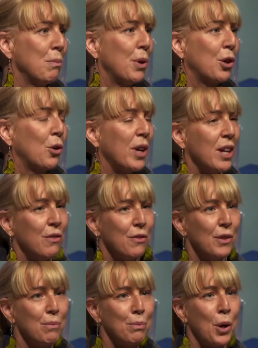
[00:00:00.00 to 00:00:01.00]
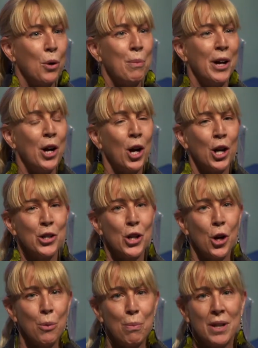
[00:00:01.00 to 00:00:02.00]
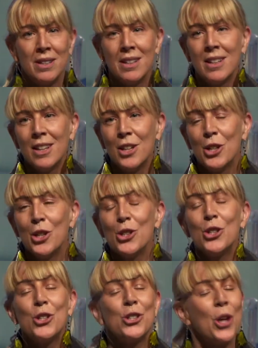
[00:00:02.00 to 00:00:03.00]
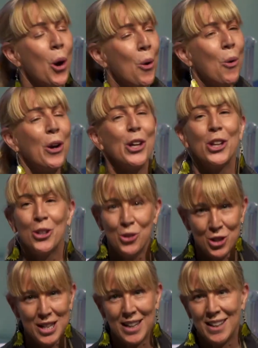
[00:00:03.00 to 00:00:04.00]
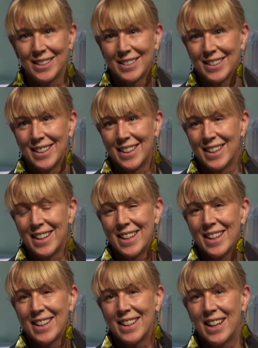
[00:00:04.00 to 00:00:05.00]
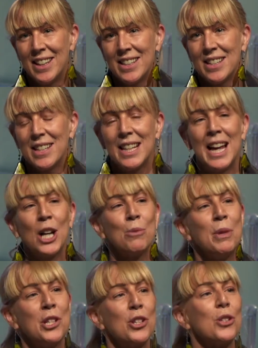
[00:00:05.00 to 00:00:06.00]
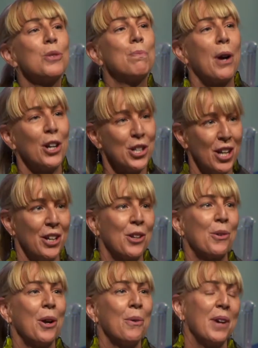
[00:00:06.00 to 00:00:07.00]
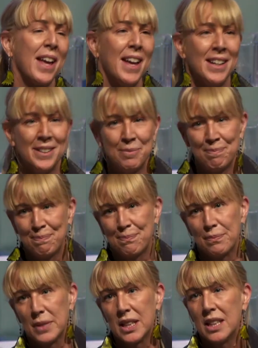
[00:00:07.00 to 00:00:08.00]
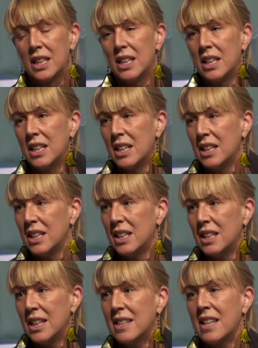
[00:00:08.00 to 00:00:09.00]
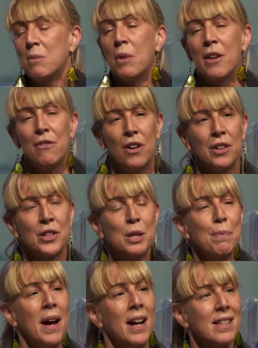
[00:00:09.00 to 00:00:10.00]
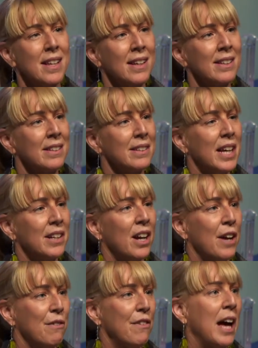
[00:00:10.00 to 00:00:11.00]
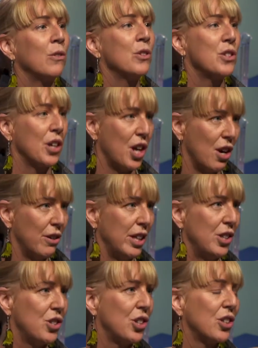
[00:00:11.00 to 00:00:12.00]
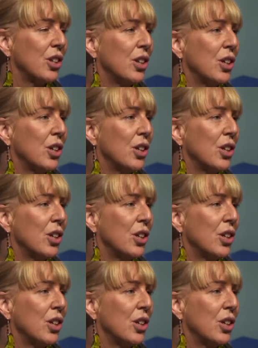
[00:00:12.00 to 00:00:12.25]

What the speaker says: But grief broke my heart open so hugely, and it has allowed me to spurt and grow again. It's in my father's passing that I found the courage